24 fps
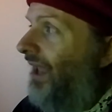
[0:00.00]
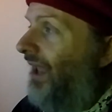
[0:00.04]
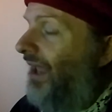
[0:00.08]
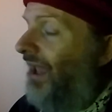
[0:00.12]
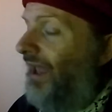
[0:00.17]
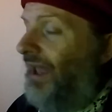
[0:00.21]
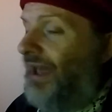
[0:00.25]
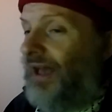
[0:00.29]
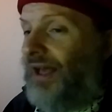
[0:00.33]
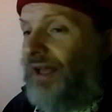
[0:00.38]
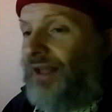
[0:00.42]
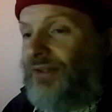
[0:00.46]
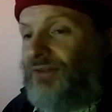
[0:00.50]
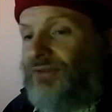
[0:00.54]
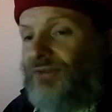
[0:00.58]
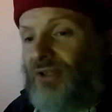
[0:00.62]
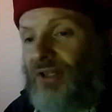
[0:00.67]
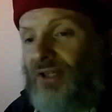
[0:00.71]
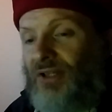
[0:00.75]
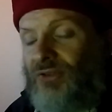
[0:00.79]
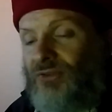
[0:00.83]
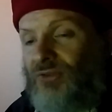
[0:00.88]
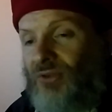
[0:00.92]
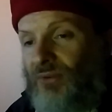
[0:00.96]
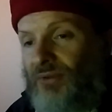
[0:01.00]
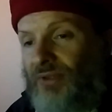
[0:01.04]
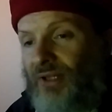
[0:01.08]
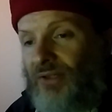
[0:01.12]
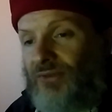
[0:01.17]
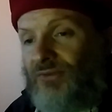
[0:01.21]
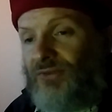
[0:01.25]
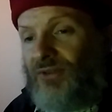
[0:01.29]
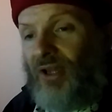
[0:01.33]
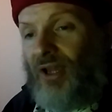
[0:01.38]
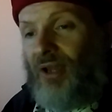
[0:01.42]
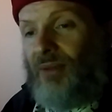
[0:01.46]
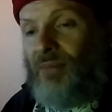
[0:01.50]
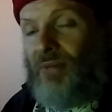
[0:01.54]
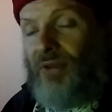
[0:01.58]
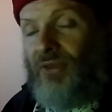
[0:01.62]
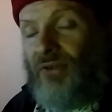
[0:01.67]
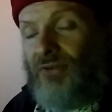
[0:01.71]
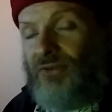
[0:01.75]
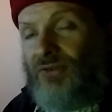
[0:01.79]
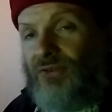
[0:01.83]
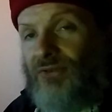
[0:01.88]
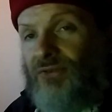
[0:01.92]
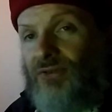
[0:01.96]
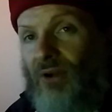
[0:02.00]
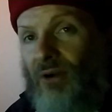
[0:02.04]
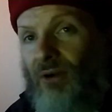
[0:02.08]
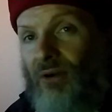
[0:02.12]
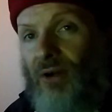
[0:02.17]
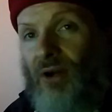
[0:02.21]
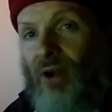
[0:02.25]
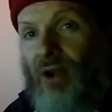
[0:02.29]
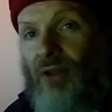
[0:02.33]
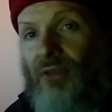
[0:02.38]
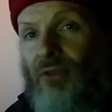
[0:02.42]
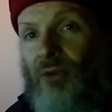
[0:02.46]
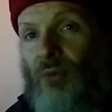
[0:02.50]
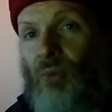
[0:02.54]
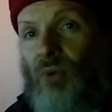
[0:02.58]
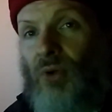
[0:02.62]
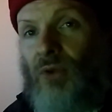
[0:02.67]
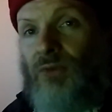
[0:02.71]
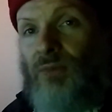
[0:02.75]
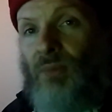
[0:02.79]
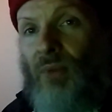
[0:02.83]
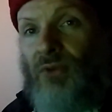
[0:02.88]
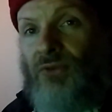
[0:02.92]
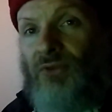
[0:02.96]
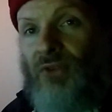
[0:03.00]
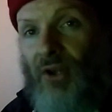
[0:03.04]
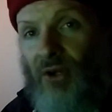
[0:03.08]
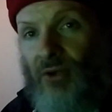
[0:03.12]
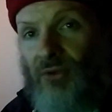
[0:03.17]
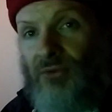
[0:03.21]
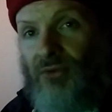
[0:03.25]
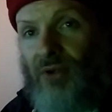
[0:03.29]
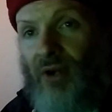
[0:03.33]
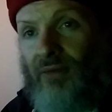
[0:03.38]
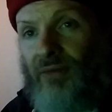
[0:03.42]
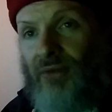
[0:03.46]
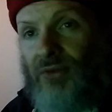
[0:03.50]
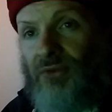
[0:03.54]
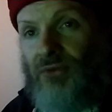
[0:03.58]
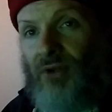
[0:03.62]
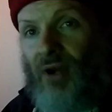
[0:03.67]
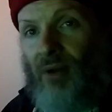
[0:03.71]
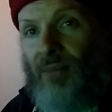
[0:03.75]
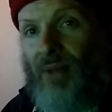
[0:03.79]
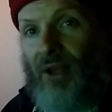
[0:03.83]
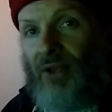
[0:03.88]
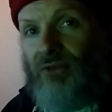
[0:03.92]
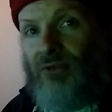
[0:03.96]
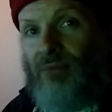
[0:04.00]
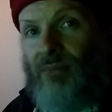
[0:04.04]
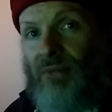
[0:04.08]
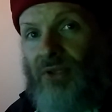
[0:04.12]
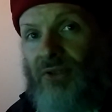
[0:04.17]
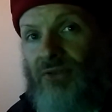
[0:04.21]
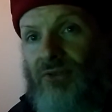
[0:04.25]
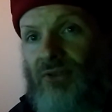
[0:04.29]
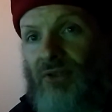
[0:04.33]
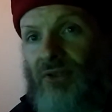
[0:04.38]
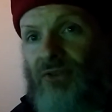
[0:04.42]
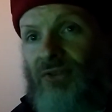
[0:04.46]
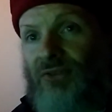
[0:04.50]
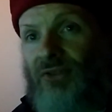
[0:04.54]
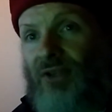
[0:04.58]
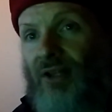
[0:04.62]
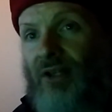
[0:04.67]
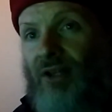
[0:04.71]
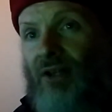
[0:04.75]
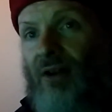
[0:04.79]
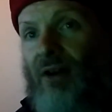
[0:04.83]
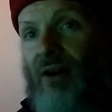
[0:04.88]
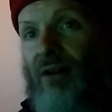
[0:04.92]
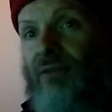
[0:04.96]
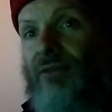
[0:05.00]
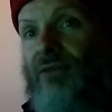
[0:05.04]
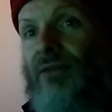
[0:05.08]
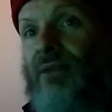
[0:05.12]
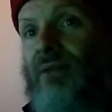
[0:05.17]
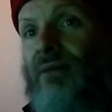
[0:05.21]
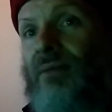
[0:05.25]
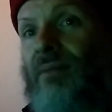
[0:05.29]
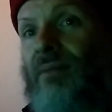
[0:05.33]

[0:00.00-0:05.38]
And until next time, this is Zaragon, the world's most ear travel trimaximalist, signing off.